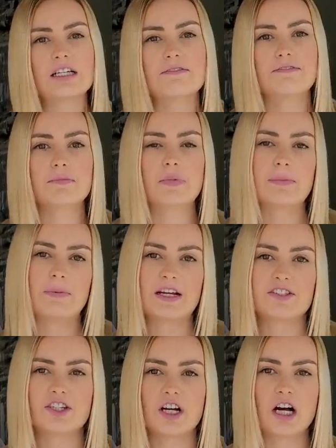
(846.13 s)
from my
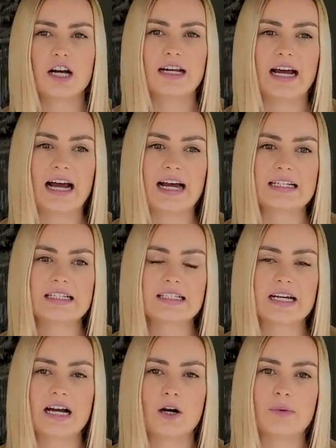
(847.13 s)
Patreon asked,
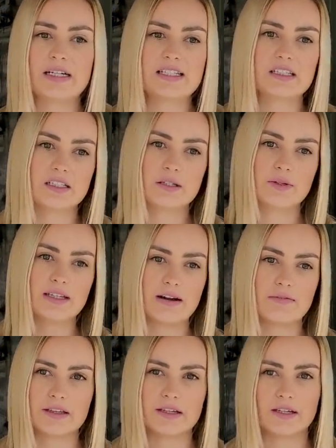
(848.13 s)
how am I dealing with
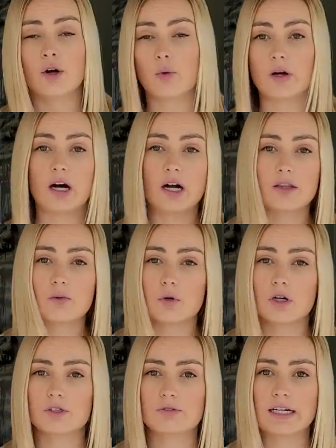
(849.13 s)
everything going on in the
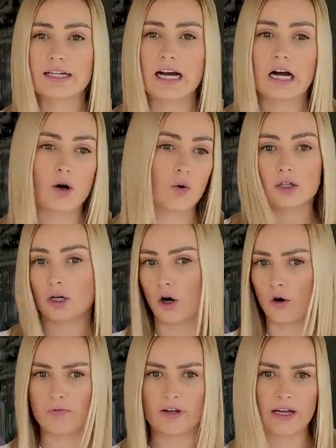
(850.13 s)
world right now?
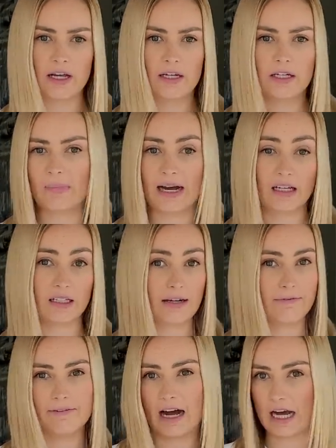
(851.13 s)
COVID,
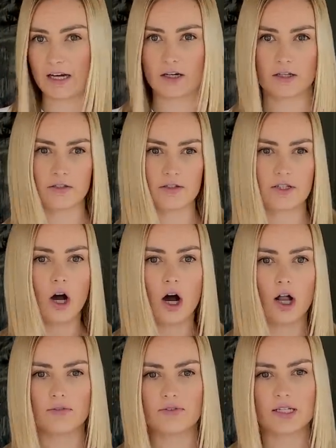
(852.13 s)
LA fires,
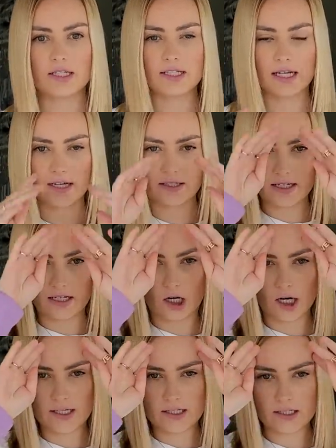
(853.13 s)
all of these things. And
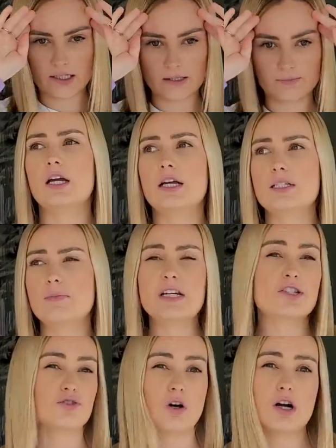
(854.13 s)
honestly, it's been a
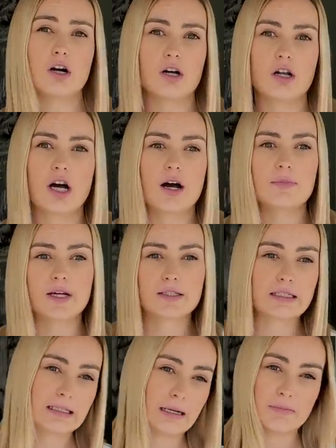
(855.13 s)
struggle. I'm
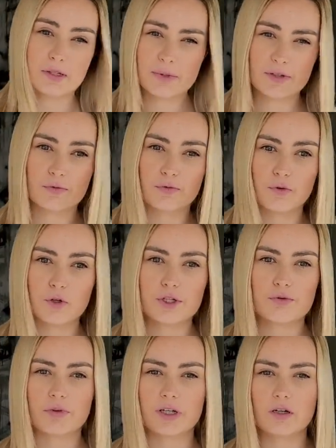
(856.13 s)
gonna be fully
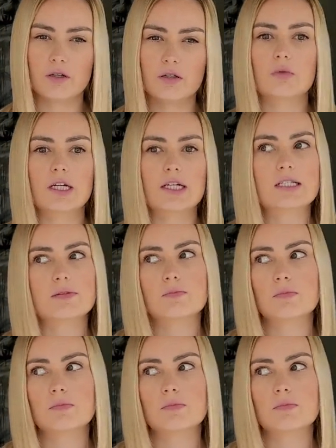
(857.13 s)
real. It's